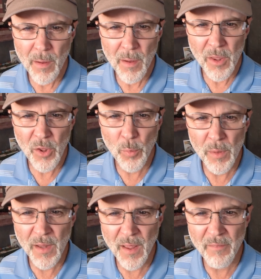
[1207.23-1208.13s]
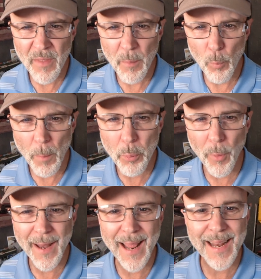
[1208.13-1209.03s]
You would love them
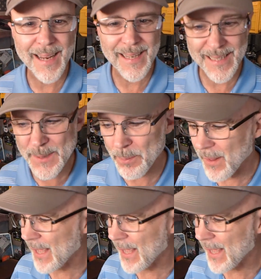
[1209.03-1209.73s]
1.88-inch blade.